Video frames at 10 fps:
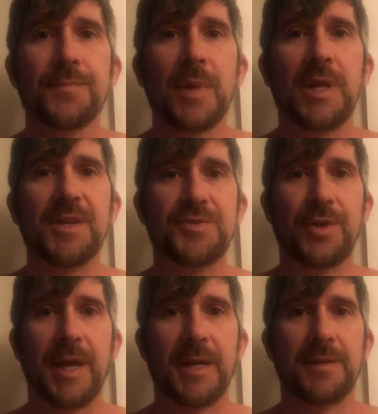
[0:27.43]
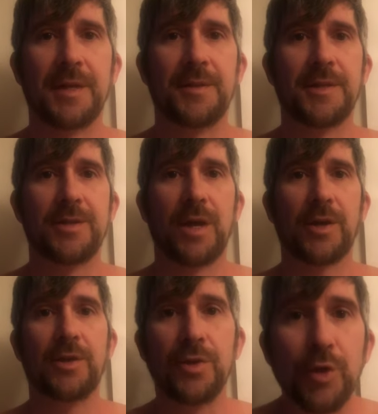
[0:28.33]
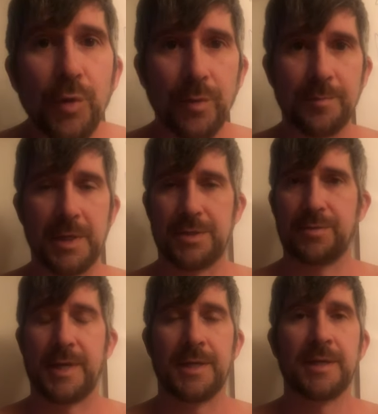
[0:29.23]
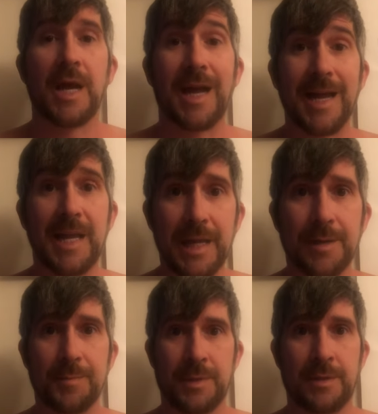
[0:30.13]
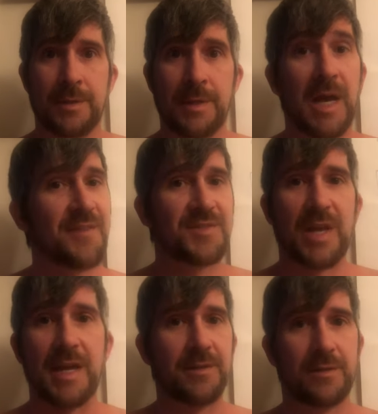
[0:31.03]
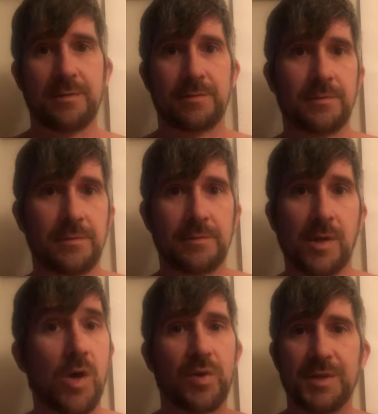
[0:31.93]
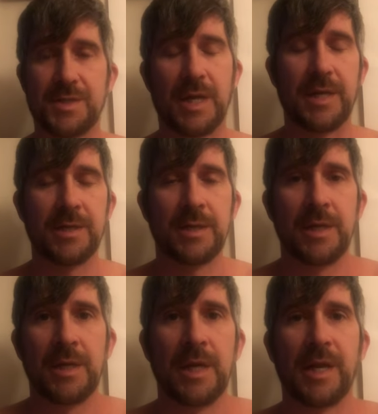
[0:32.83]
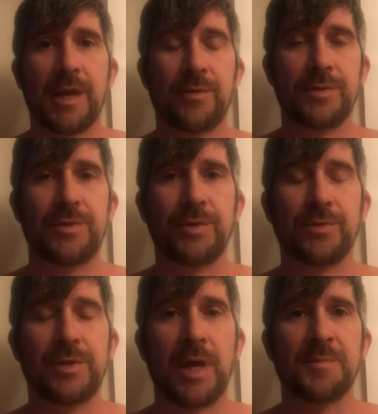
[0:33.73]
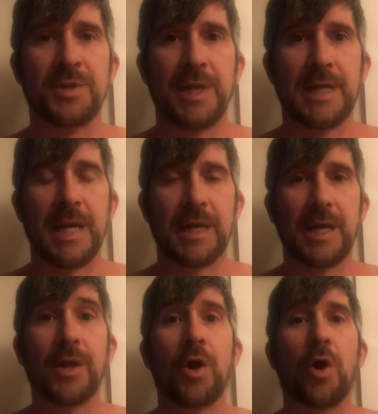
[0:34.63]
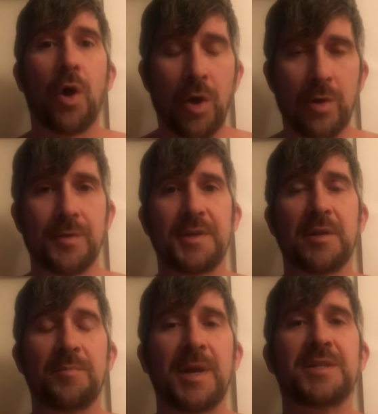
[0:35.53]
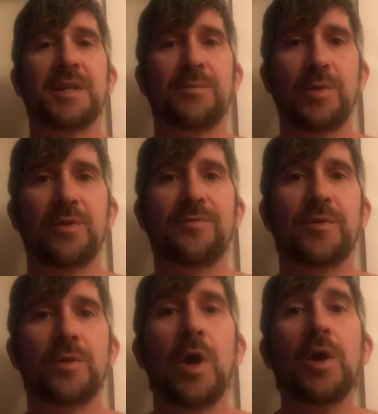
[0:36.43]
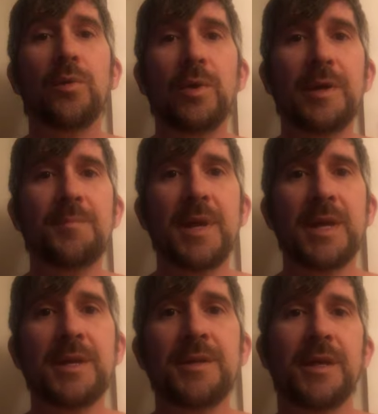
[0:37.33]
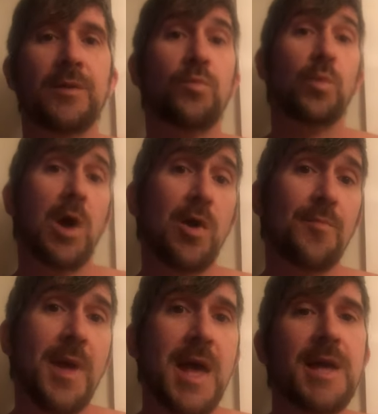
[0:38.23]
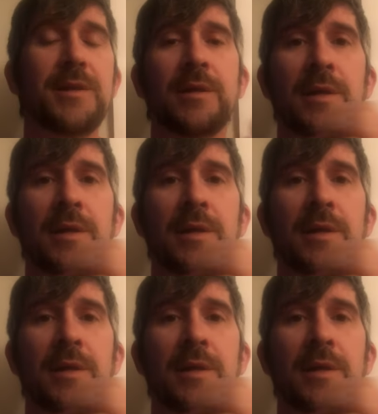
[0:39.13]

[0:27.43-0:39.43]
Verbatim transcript: yesterday in the doc you mentory, I am, I've signed all consign. And I owe it to Tom Shadyac and all the amazing, beautiful women and whoa men